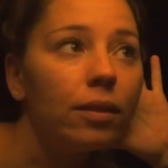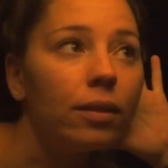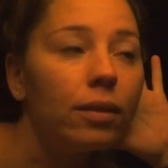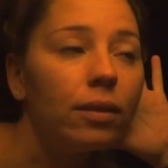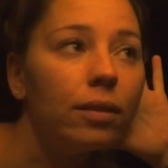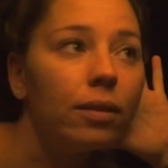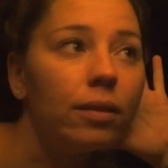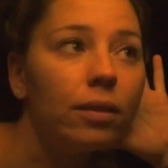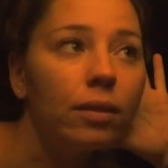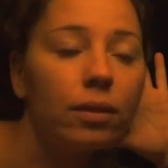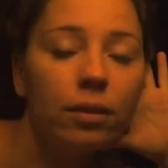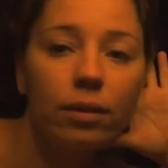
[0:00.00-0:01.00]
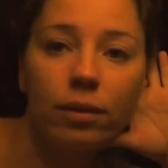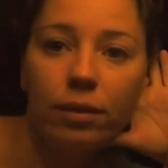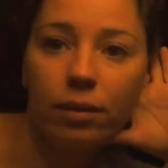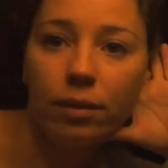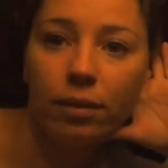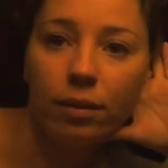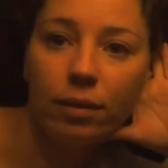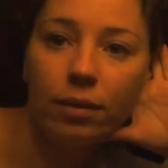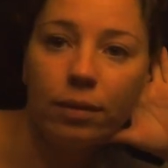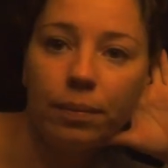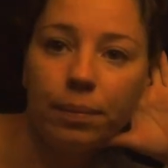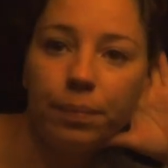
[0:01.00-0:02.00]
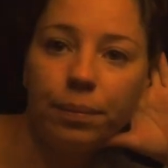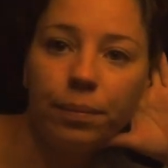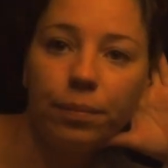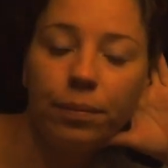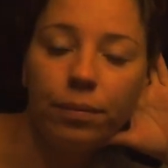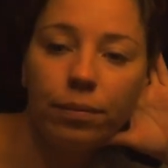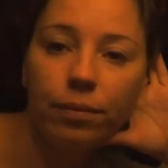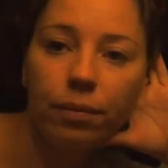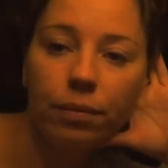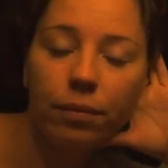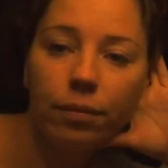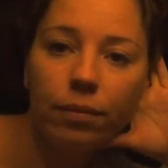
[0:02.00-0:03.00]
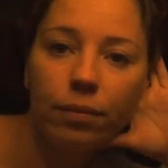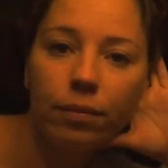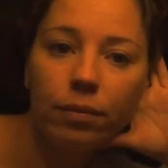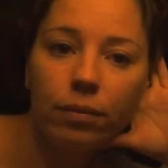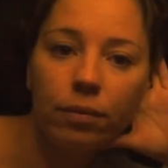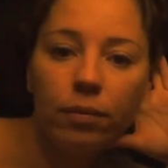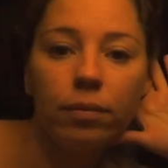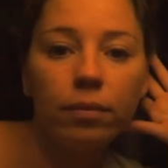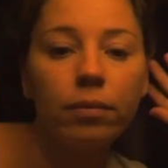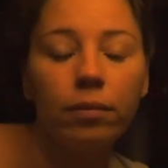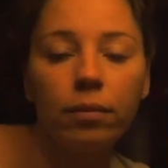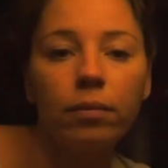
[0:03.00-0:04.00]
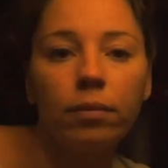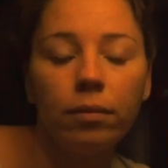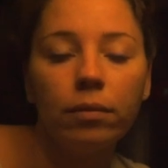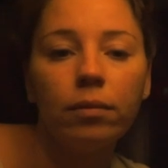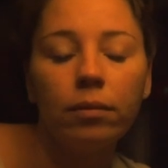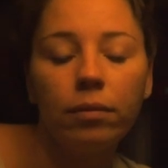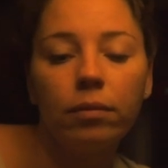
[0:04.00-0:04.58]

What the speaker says: (silent)